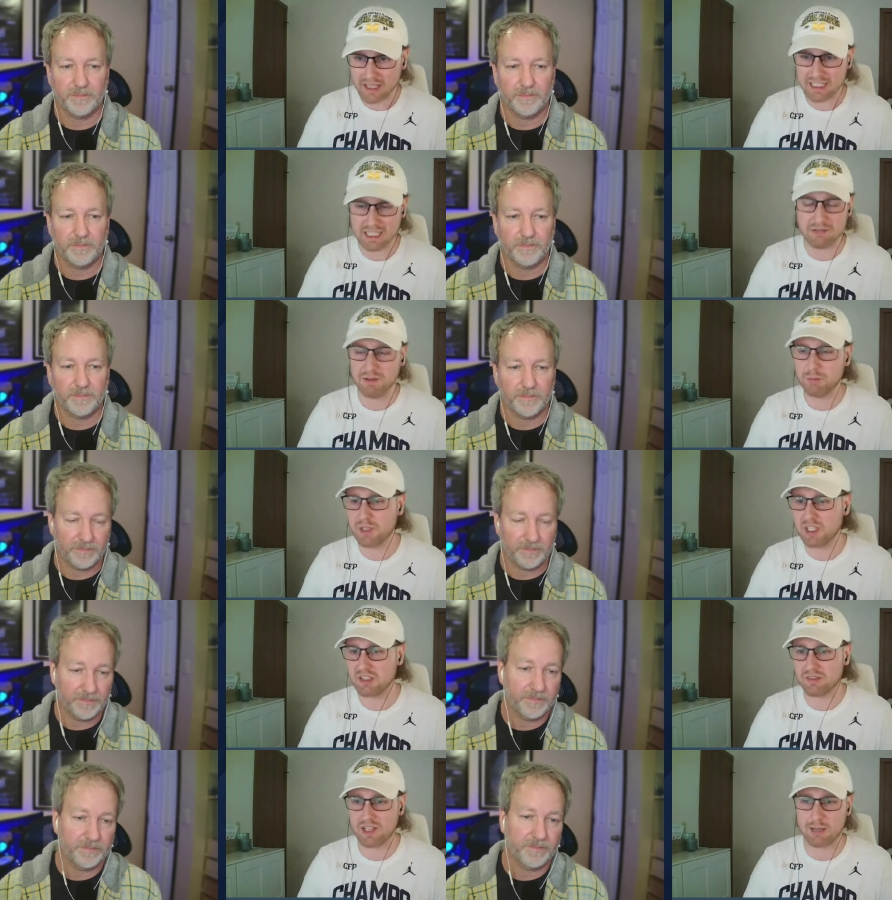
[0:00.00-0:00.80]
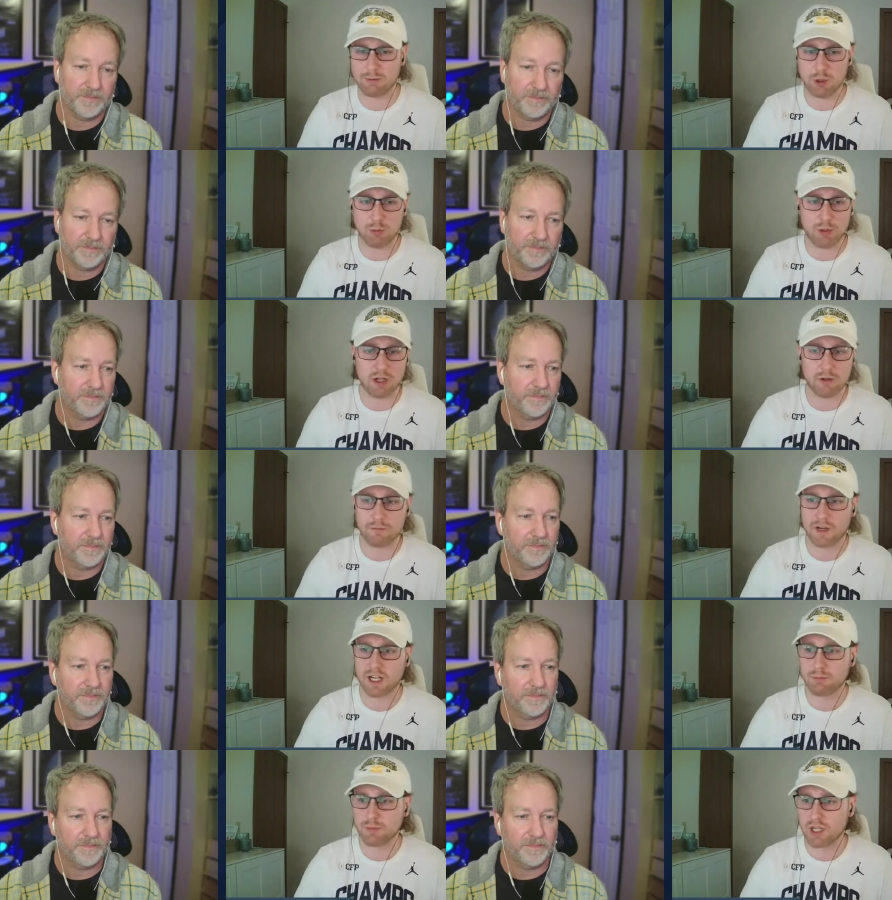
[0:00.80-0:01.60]
Speaker 1: Even Pete Thamel,
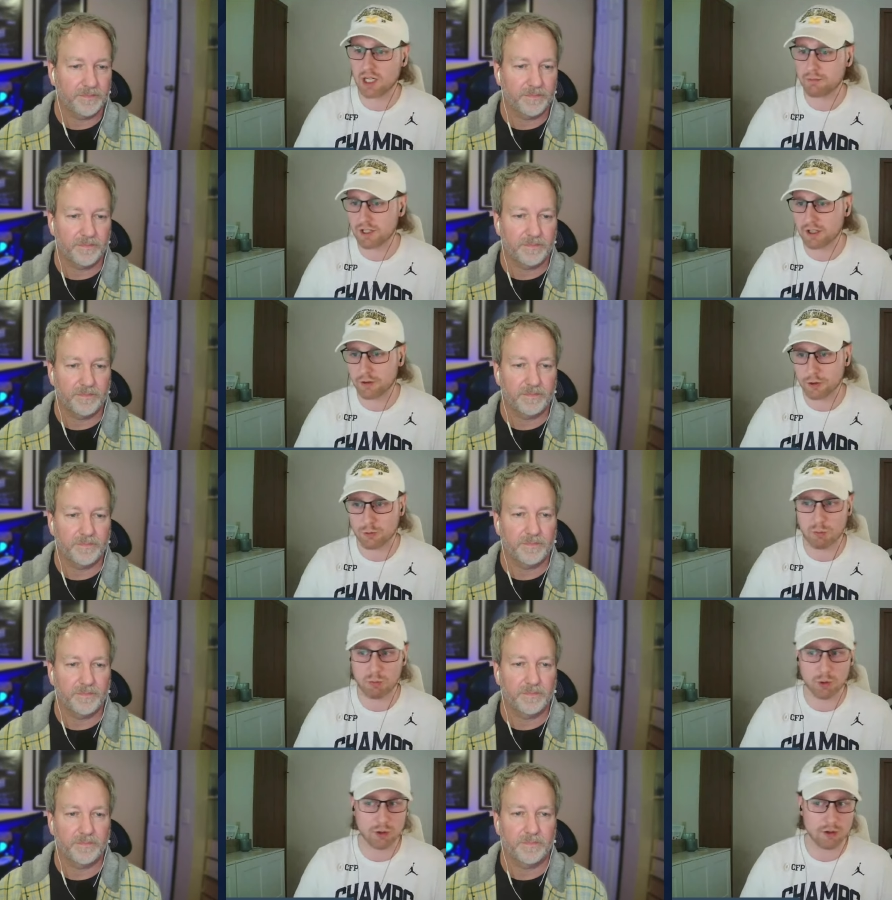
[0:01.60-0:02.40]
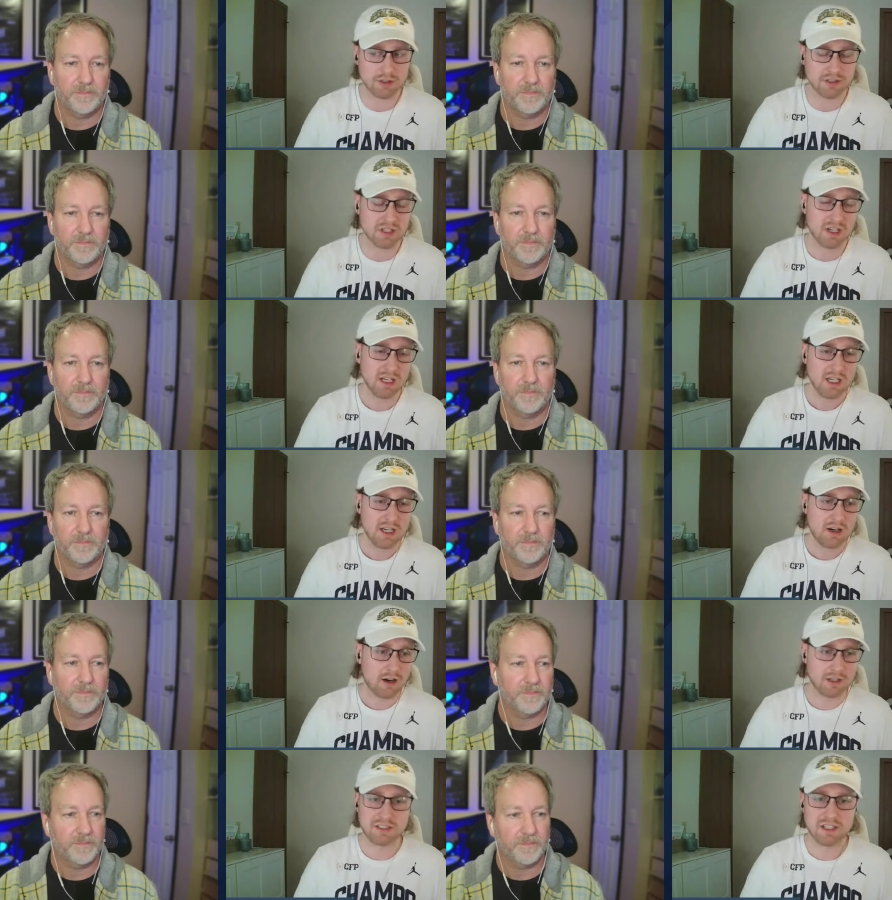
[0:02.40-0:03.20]
Paul Feinbaum, and other reporters
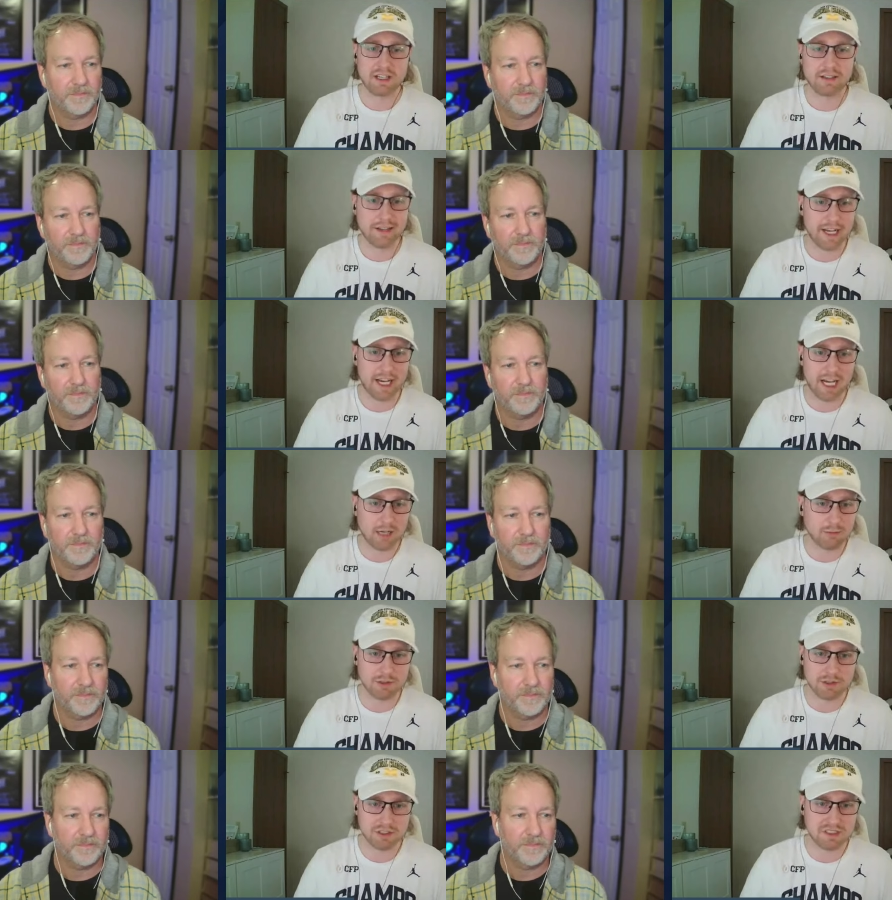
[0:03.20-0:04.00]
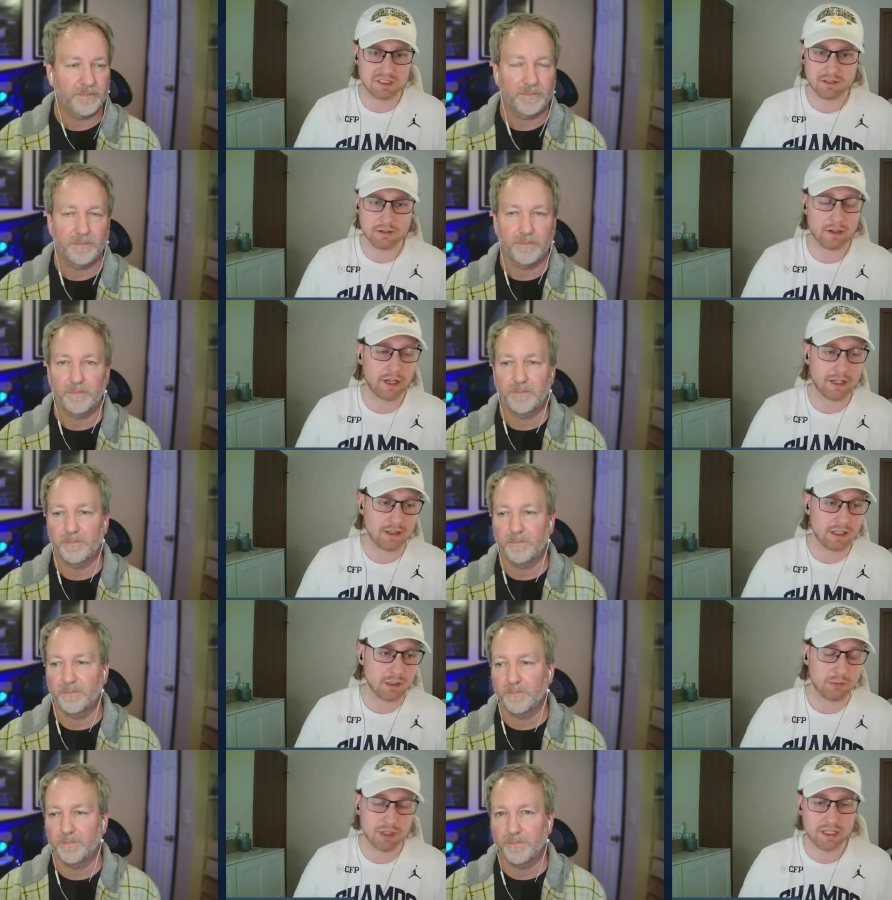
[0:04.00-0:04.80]
are saying that a hammer just isn't
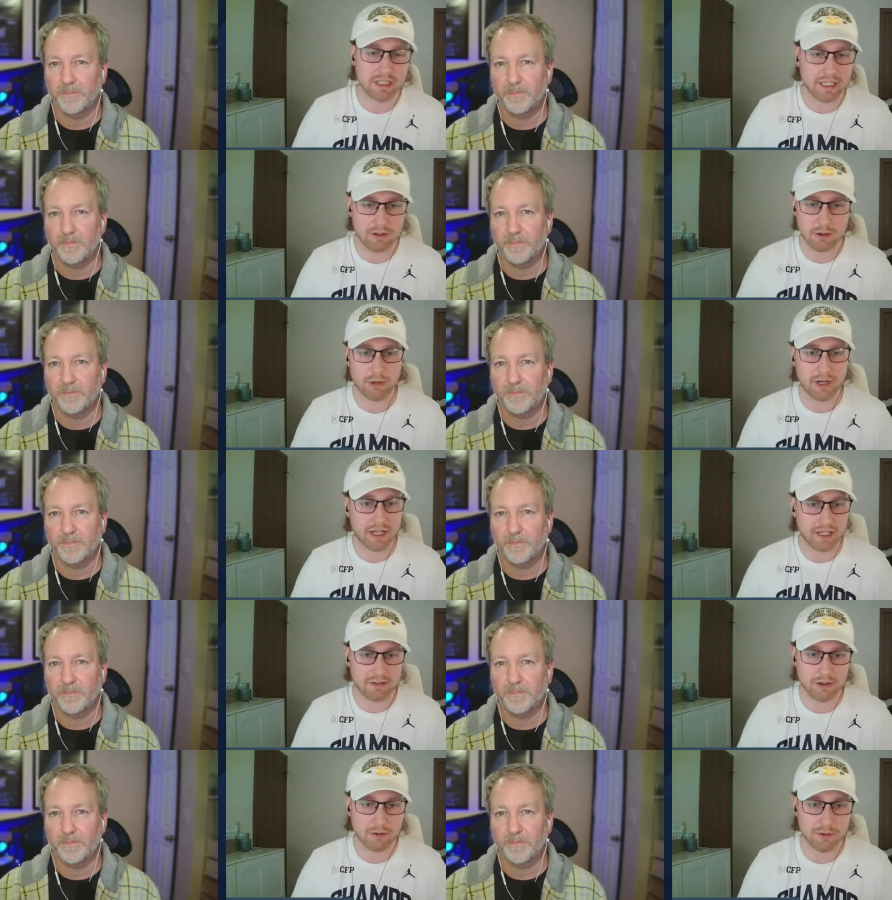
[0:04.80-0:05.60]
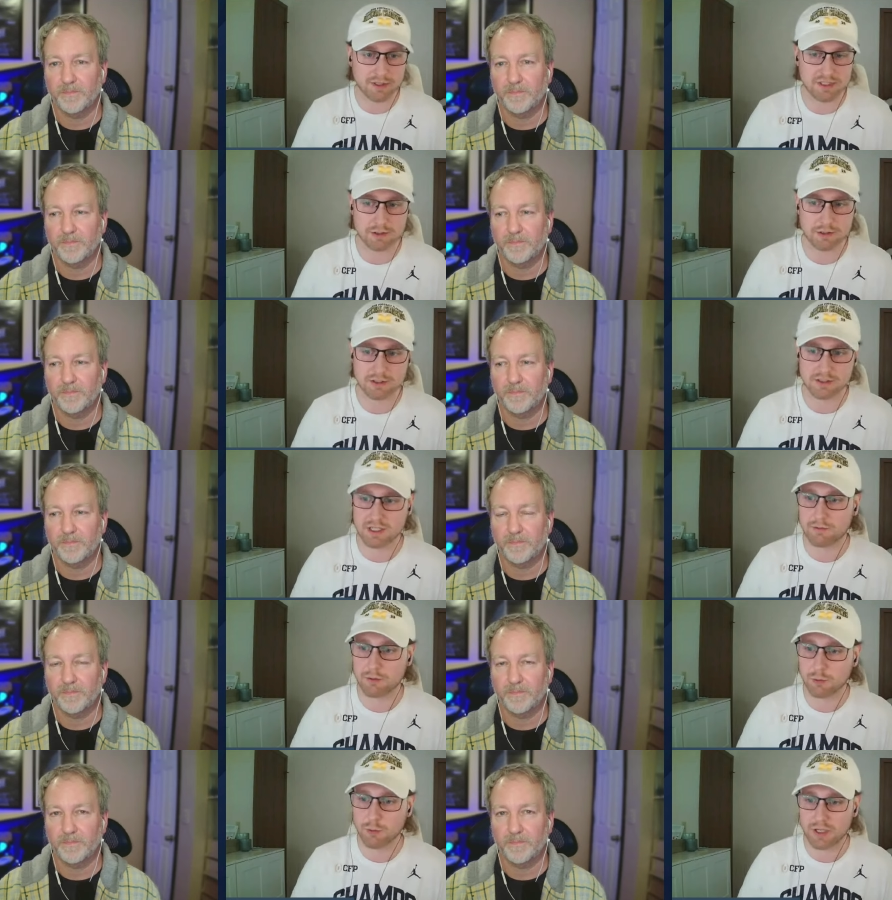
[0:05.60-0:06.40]
likely, but either way, I think we still
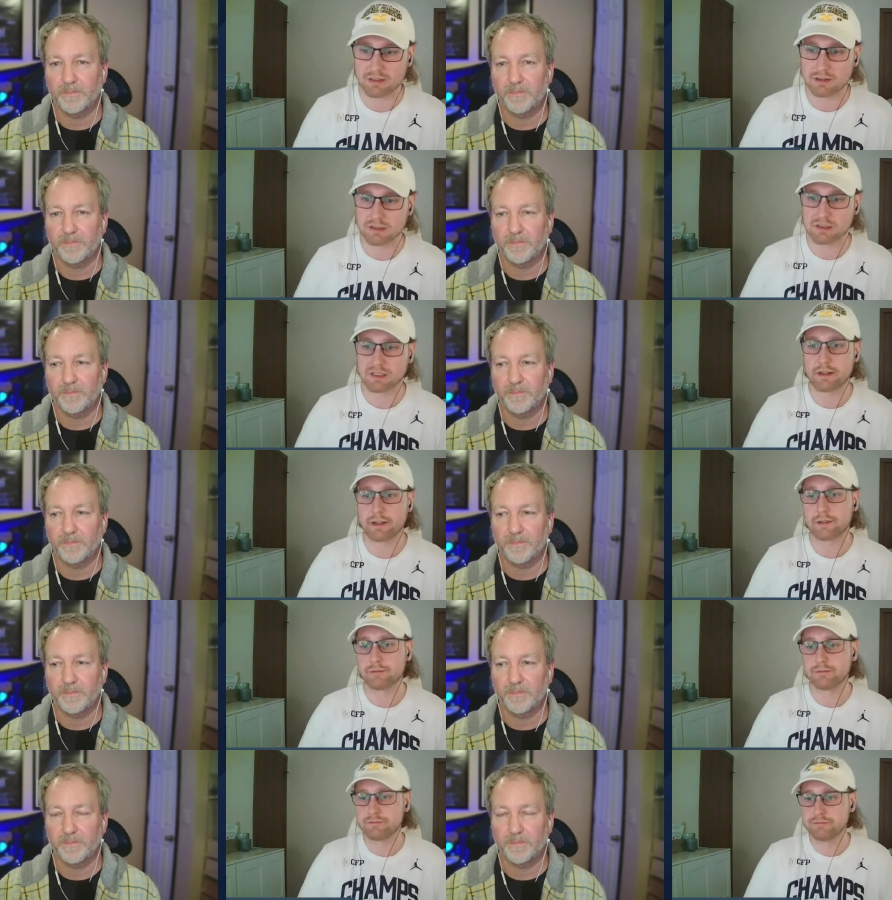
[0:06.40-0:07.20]
just have to wait and see